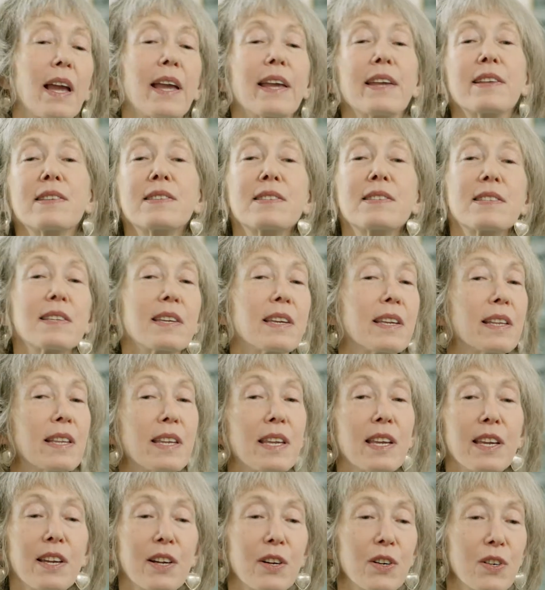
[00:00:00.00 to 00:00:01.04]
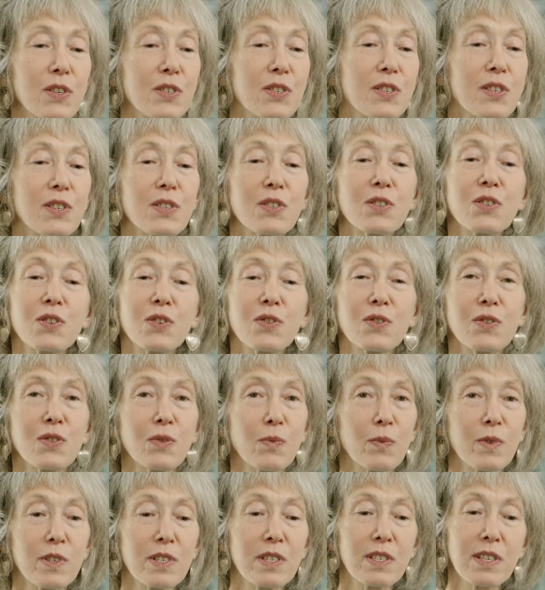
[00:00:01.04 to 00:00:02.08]
18 years since
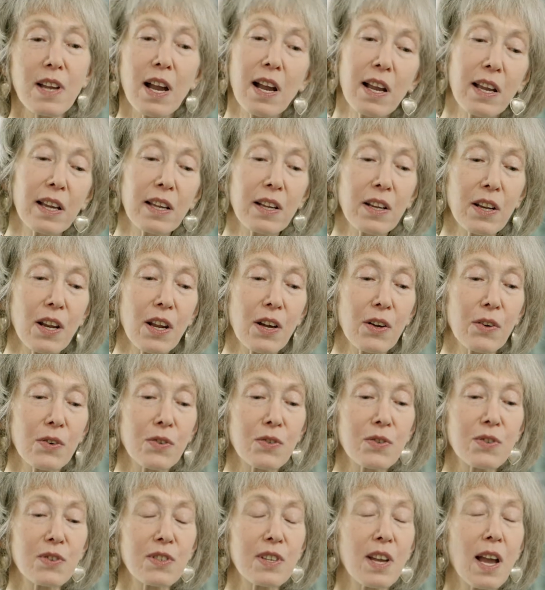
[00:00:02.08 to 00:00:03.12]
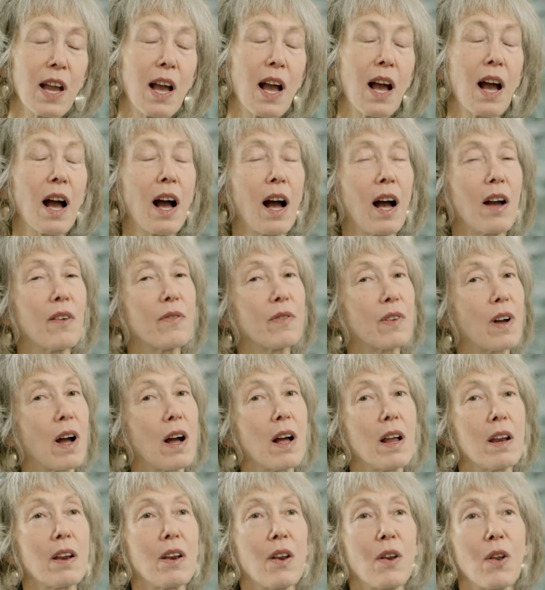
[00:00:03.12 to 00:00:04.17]
Susan was diagnosed, I've
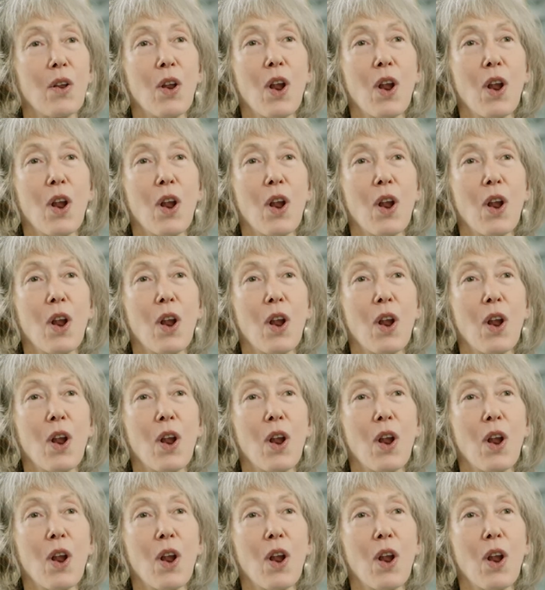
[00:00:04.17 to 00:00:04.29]
gotten